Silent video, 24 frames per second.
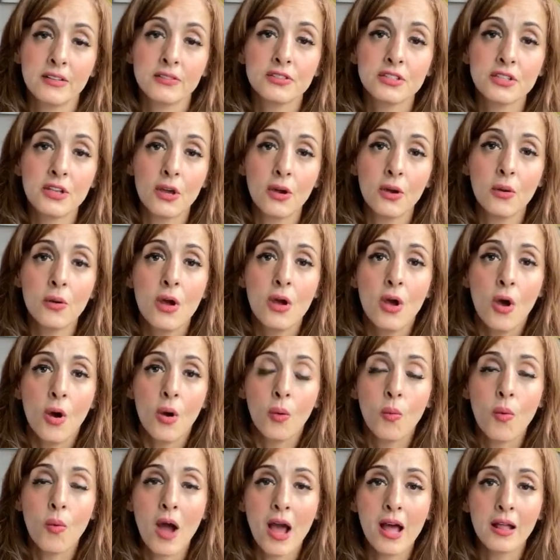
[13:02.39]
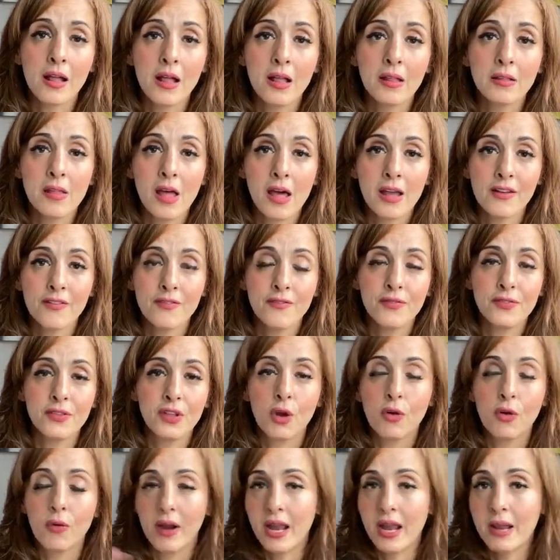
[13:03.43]
So while a lot of
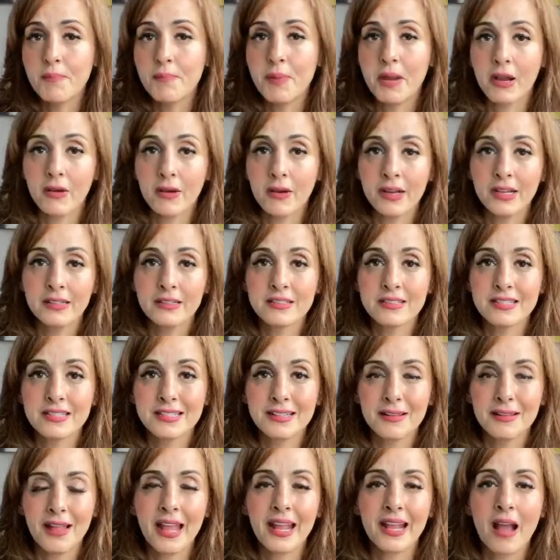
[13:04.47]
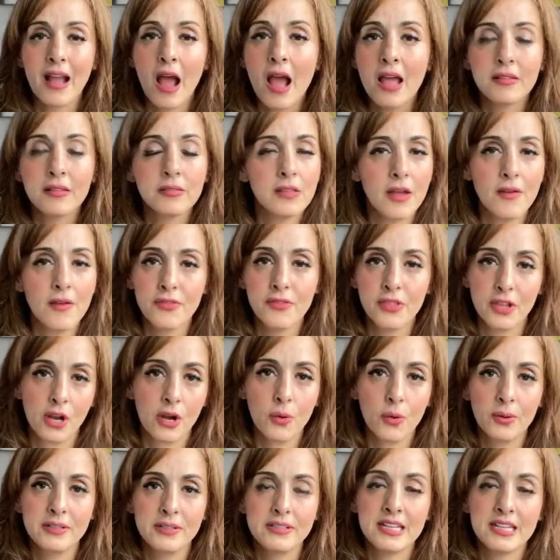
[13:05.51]
the grandparents, like, I love their
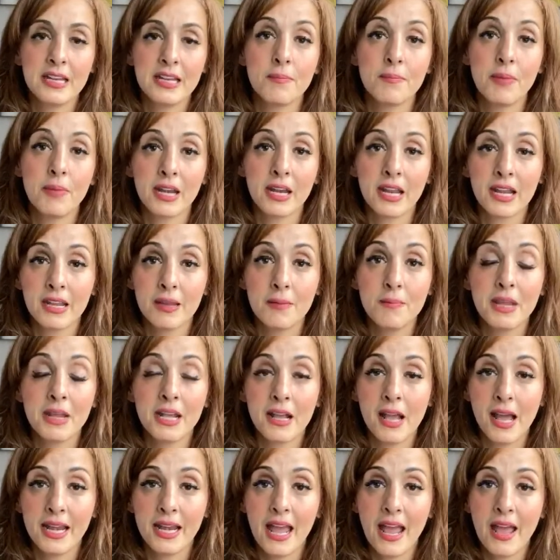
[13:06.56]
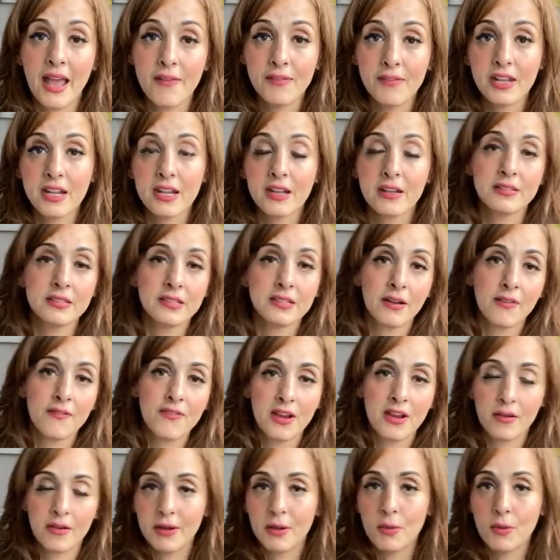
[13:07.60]
cuisine, but it can be kind of heavy because they're
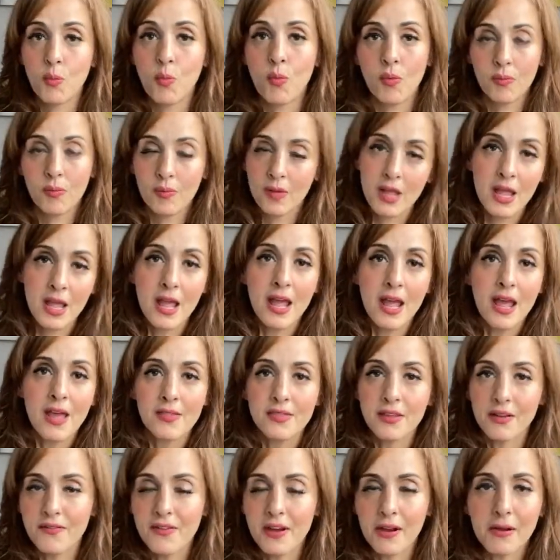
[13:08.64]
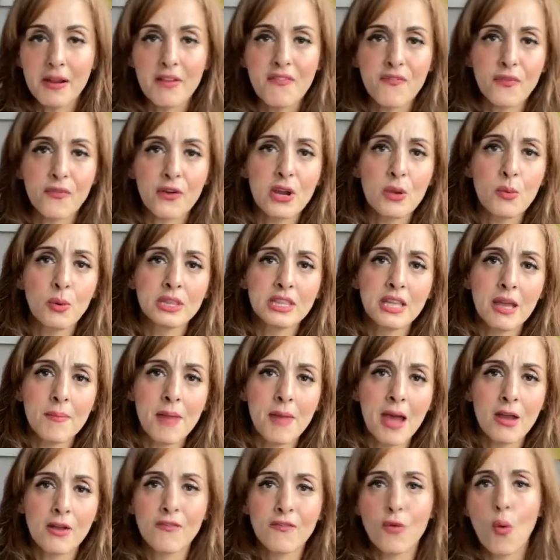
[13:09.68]
very free with the
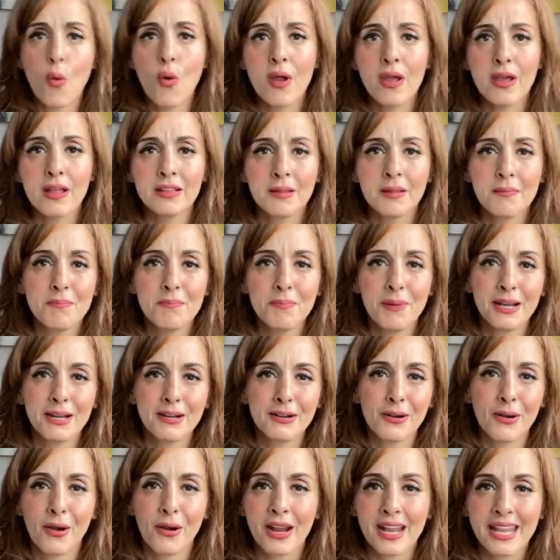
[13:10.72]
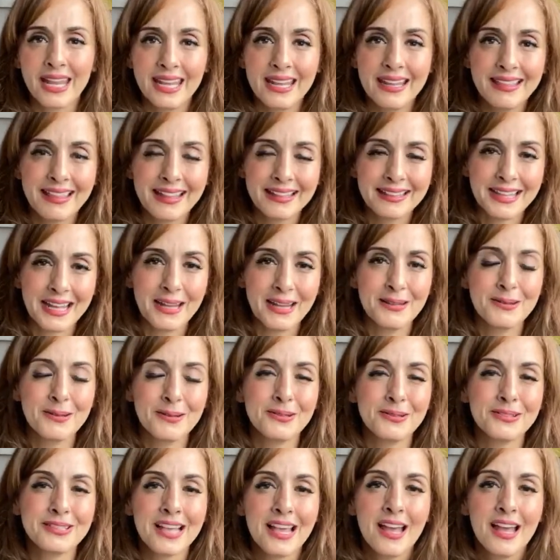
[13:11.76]
amount of oil and butter or ghee that they
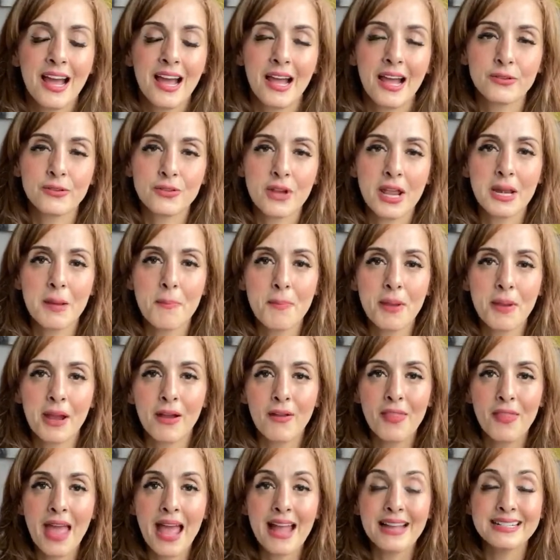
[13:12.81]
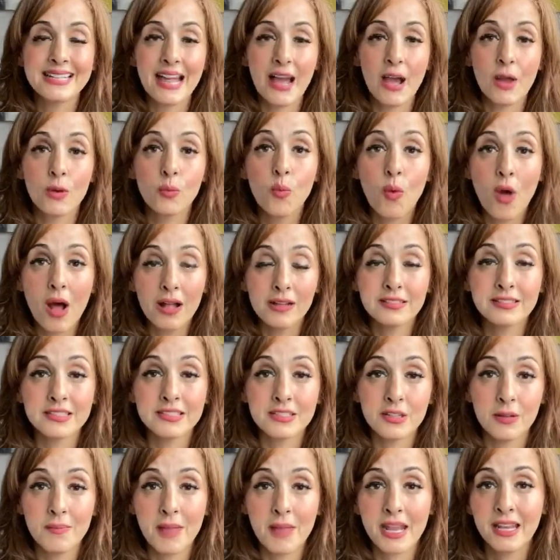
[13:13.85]
use. I try to pare that down while
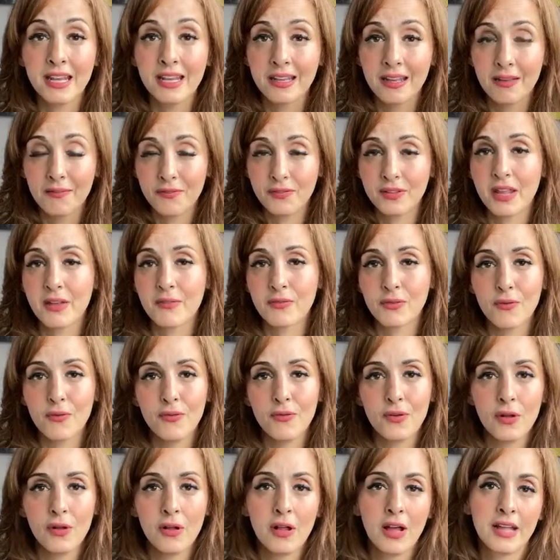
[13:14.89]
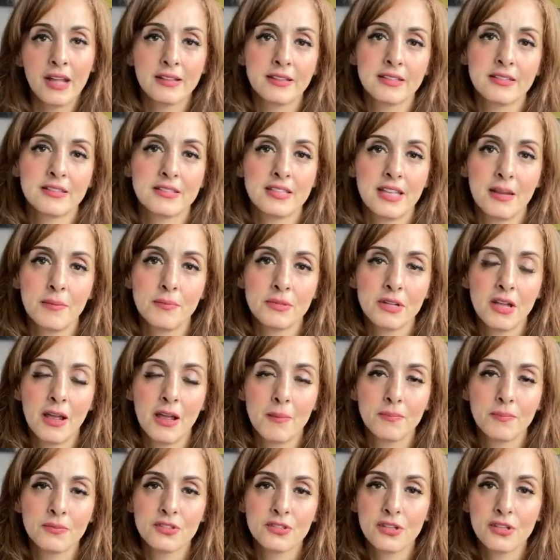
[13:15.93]
still making it flavorful at the same
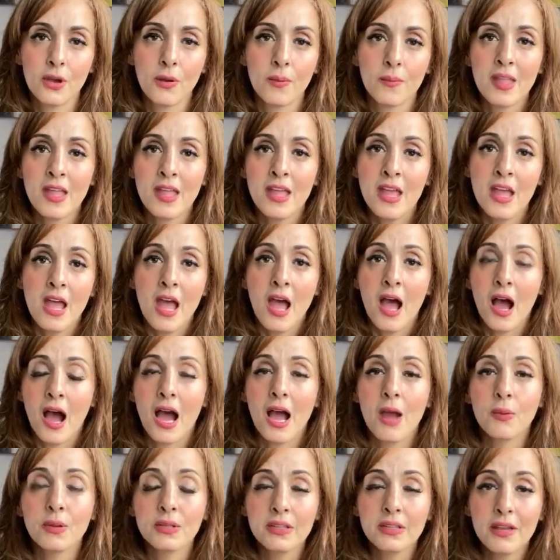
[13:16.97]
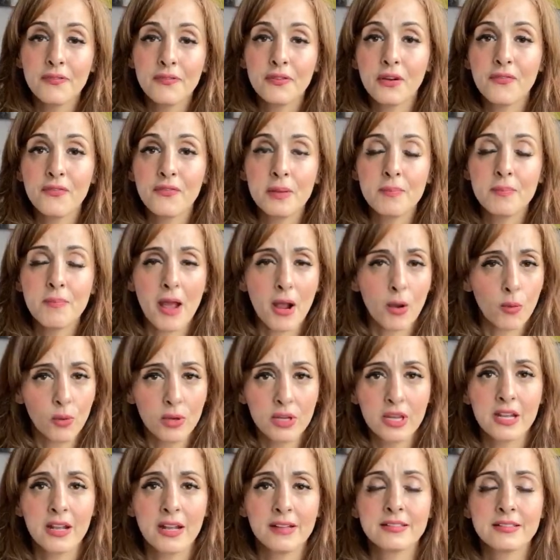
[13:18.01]
time. So I would love your feedback. What
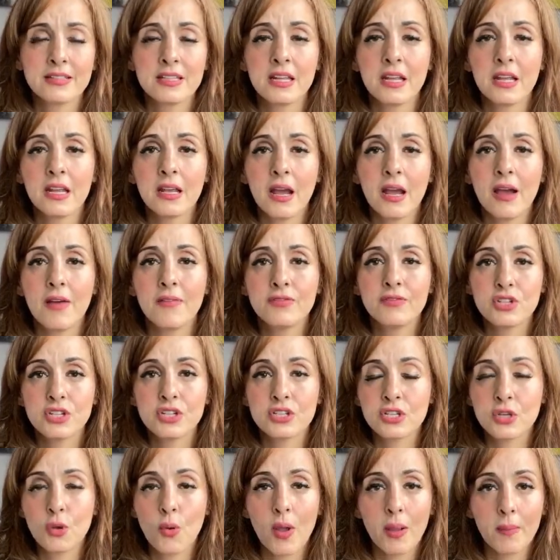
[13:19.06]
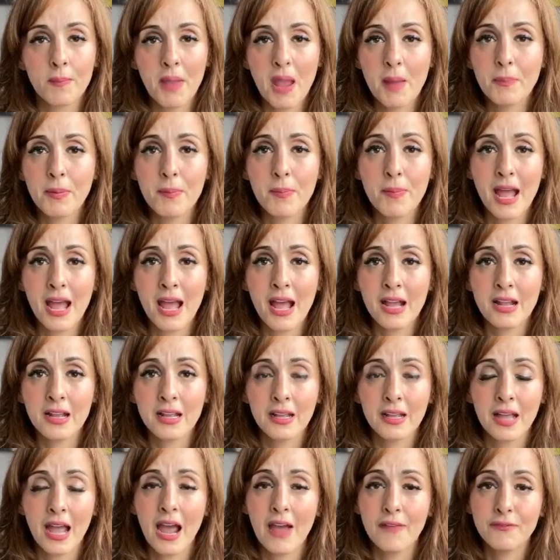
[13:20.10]
do you guys think of just going
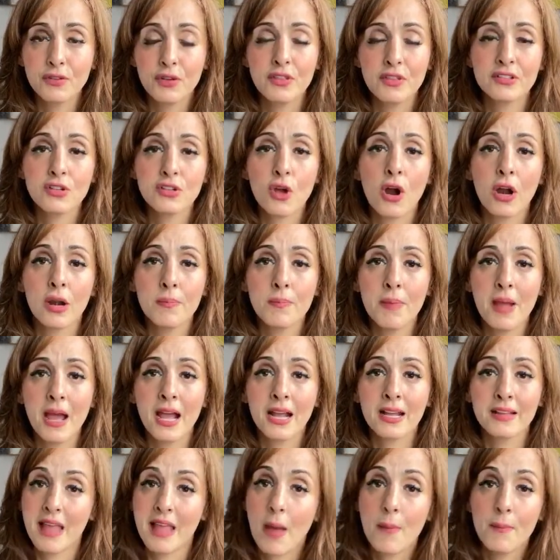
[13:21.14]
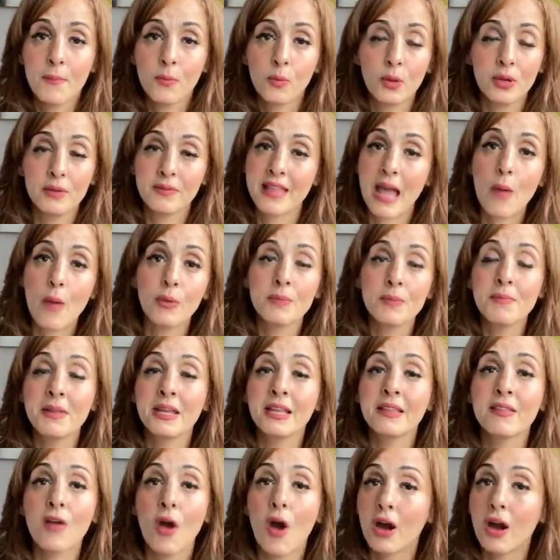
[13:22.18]
paperback after this hardback? That would
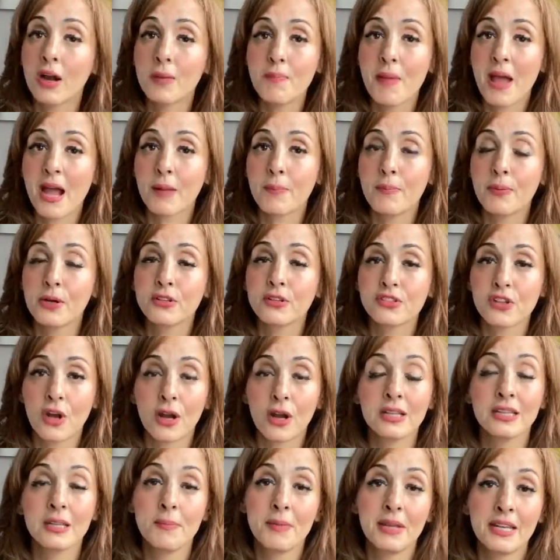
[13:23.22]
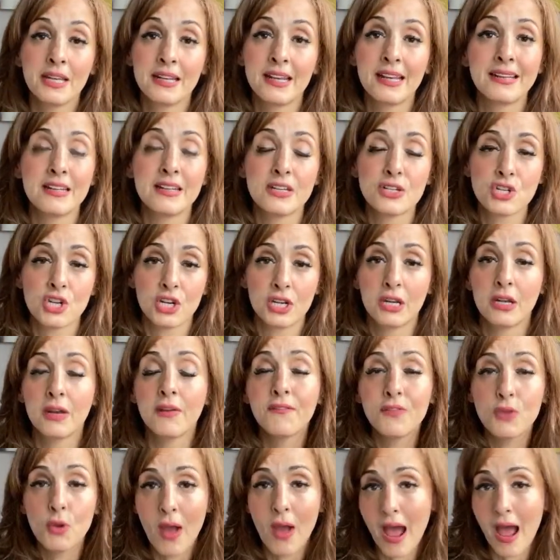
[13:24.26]
mean the hardback books are limited edition. And
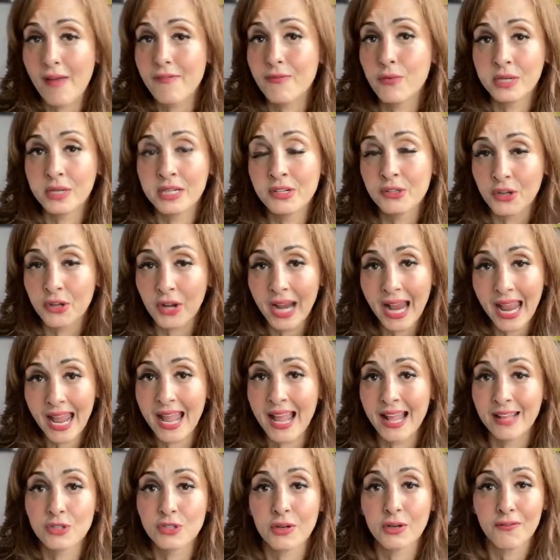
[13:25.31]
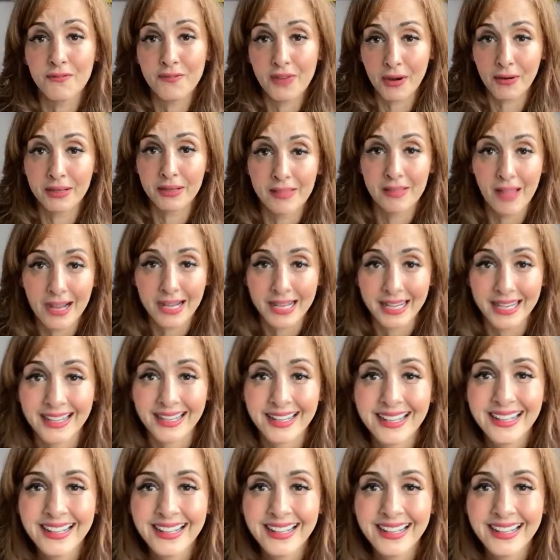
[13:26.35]
if you have one in your hands, you're very lucky.